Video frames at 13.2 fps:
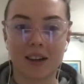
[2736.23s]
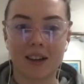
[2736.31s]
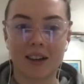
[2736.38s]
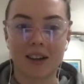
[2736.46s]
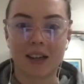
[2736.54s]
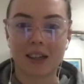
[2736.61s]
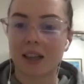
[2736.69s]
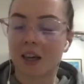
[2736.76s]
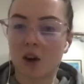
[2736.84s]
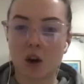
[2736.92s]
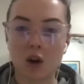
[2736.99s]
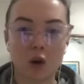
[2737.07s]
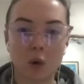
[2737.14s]
Like they're
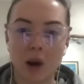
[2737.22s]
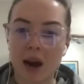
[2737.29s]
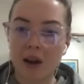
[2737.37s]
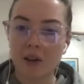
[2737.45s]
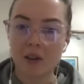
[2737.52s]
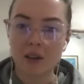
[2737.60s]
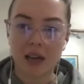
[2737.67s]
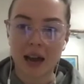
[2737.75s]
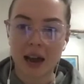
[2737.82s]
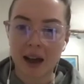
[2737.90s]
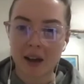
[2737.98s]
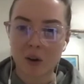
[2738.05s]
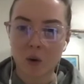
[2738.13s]
not grounded
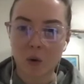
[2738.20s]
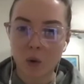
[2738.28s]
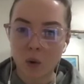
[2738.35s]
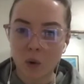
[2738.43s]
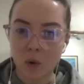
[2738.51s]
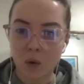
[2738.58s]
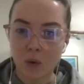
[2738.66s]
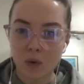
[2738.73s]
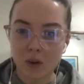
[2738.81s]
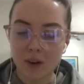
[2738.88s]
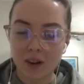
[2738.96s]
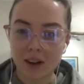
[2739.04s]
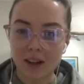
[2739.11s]
at all.
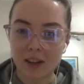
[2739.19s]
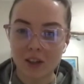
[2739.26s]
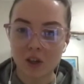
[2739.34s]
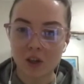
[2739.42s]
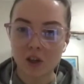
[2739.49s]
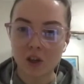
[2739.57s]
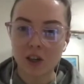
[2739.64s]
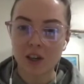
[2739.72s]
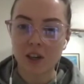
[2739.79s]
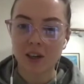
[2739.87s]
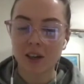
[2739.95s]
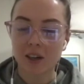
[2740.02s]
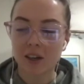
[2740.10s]
So
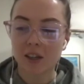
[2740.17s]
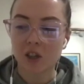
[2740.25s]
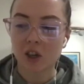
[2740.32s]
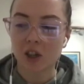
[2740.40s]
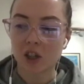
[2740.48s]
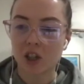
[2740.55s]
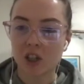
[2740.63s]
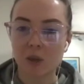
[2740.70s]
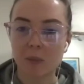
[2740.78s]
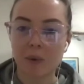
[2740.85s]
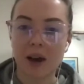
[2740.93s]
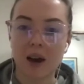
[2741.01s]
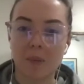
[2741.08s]
it's just
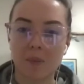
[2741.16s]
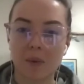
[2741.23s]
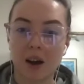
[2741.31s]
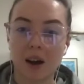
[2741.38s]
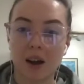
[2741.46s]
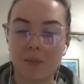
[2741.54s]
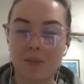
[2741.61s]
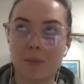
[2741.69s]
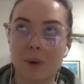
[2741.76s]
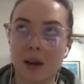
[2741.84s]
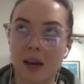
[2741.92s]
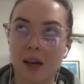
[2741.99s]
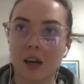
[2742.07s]
about
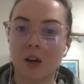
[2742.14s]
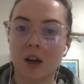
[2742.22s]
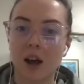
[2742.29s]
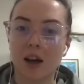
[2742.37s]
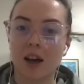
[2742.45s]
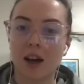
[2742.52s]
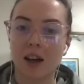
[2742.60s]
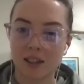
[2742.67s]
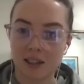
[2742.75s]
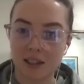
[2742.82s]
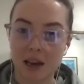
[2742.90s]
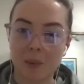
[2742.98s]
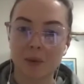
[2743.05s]
being an
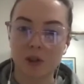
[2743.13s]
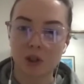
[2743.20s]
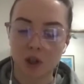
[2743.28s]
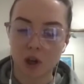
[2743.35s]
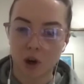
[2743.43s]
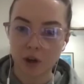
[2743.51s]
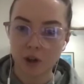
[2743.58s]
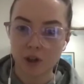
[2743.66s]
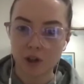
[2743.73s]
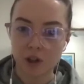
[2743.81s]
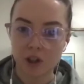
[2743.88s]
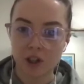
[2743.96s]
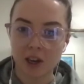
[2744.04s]
established
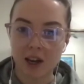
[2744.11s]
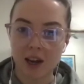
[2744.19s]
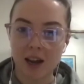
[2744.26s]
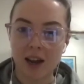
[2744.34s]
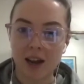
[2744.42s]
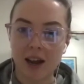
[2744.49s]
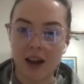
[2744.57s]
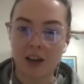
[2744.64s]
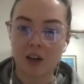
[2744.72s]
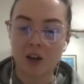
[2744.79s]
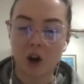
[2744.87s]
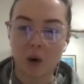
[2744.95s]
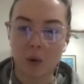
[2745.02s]
coach
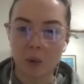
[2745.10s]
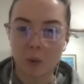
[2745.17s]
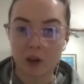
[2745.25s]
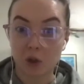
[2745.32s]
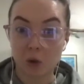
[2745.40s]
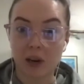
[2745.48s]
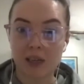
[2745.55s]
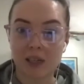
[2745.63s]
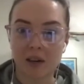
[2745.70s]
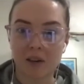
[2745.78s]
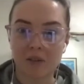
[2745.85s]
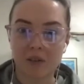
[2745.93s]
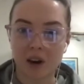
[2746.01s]
and knowing when to
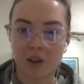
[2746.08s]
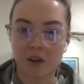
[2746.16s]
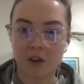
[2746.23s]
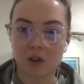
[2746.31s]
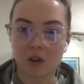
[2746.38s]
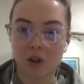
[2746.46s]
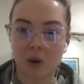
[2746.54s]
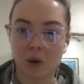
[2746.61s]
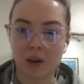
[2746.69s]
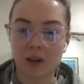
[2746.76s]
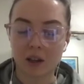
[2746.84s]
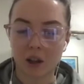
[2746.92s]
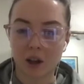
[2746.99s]
identify those
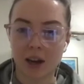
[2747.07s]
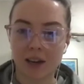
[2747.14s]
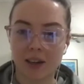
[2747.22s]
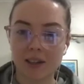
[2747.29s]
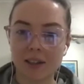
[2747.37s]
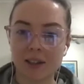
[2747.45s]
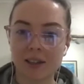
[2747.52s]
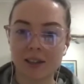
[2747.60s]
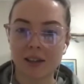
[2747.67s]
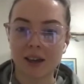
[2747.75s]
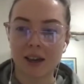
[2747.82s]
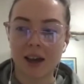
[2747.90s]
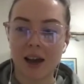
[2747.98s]
clients
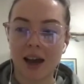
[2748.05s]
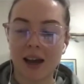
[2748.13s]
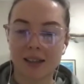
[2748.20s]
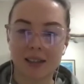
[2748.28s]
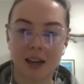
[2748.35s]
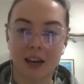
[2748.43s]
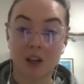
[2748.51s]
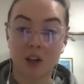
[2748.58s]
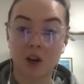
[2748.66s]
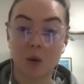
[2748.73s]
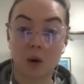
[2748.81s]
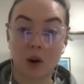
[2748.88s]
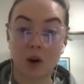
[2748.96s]
and saying, you
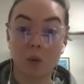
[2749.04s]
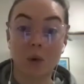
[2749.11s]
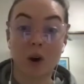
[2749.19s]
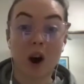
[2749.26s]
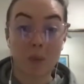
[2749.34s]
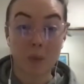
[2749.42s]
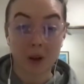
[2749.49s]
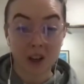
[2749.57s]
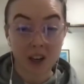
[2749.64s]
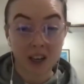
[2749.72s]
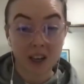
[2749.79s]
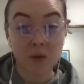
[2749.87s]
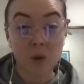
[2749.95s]
know what, I'm only going
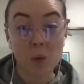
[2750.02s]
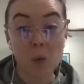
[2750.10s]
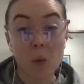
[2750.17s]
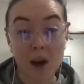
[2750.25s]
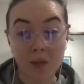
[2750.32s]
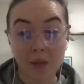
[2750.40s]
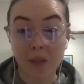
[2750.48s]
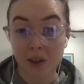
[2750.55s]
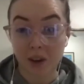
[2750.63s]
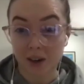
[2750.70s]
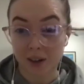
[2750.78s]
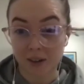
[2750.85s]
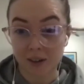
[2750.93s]
to give you one
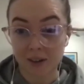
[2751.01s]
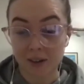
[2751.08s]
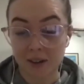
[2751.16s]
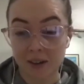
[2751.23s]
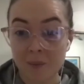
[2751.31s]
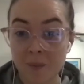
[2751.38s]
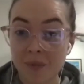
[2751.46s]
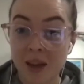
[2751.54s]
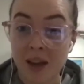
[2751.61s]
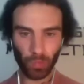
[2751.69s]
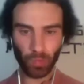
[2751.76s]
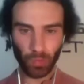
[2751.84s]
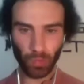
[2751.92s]
thing.
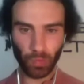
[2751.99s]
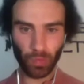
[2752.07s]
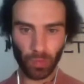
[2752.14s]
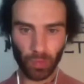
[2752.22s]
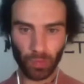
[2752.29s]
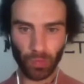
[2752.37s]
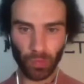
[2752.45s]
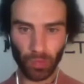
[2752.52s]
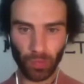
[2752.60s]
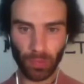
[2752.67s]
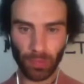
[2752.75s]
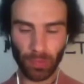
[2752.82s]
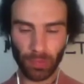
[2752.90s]
And then those
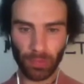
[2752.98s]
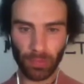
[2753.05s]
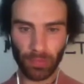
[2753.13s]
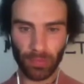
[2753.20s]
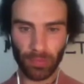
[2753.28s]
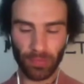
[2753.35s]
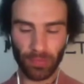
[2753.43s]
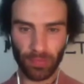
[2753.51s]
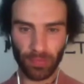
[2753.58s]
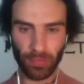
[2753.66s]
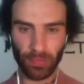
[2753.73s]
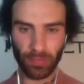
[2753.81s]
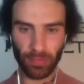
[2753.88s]
same clients will text
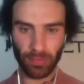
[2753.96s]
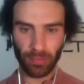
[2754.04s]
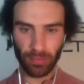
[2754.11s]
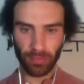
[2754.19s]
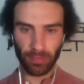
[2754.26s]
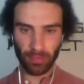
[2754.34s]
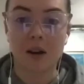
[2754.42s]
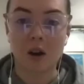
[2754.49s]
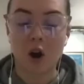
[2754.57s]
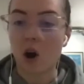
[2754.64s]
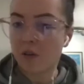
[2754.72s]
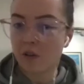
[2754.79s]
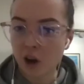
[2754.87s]
me 3 days later.
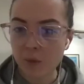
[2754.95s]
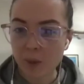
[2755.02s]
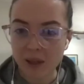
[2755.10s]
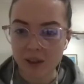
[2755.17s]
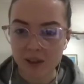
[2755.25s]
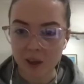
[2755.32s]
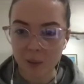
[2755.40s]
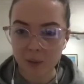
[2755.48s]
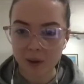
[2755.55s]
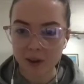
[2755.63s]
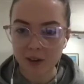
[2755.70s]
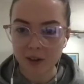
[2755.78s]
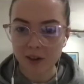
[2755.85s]
Oh, have you heard about this
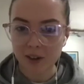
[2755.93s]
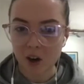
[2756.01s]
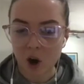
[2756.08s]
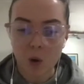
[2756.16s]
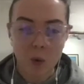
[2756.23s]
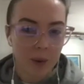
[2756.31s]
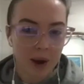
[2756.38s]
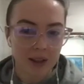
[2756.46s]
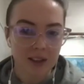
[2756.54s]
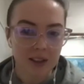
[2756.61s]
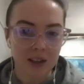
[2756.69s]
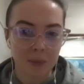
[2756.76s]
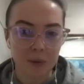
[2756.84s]
supplement? Oh, what about
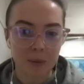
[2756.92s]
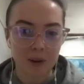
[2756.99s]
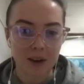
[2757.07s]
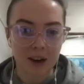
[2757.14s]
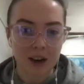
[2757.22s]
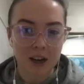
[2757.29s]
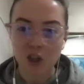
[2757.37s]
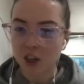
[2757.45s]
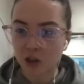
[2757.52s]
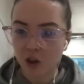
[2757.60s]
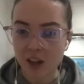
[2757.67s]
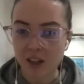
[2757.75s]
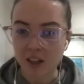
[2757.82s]
this supplement? Should I
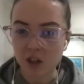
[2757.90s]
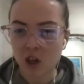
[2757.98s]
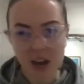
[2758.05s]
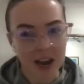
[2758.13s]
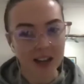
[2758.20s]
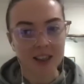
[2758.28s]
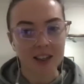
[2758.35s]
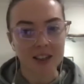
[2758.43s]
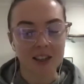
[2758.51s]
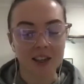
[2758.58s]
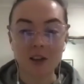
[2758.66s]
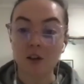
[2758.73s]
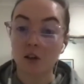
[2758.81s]
try this? Should I add this
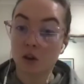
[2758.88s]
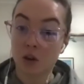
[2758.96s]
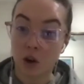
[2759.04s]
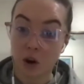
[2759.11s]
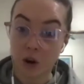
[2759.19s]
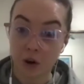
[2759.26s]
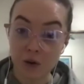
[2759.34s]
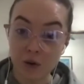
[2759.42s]
in? No.